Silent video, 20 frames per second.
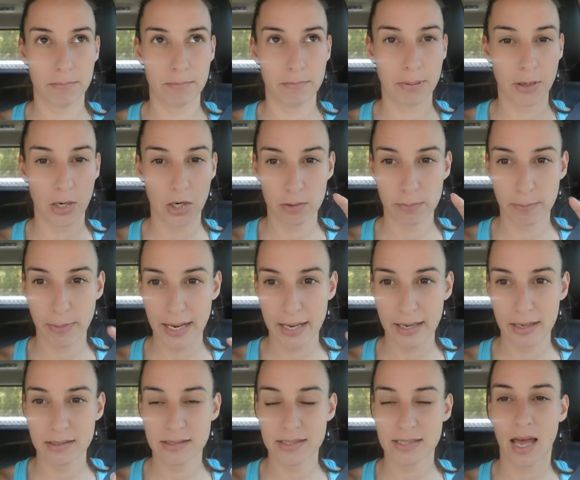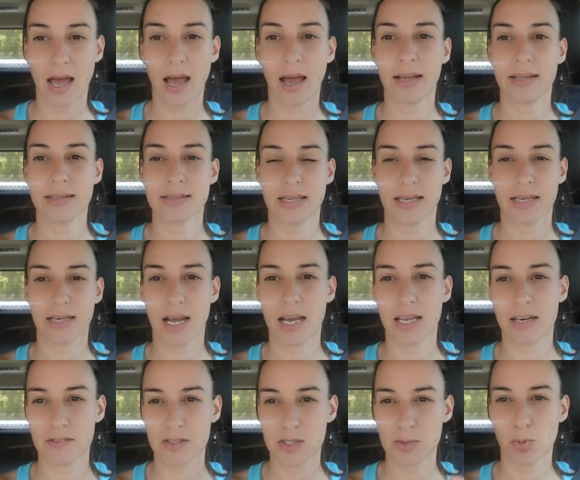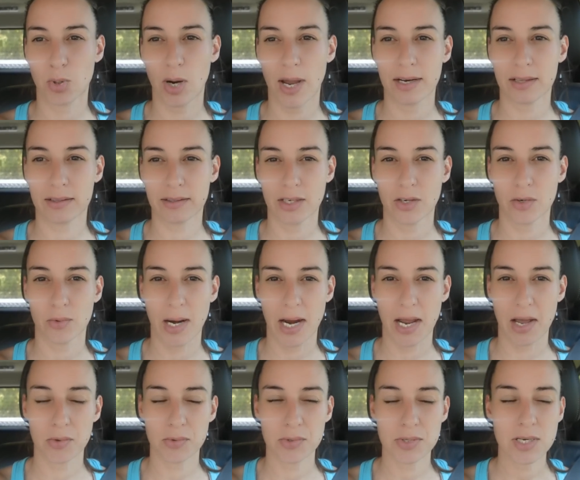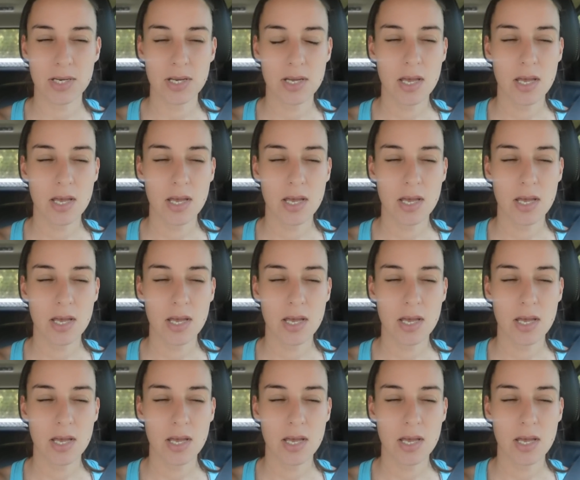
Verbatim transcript: burn ban signs like kind of sporadically around.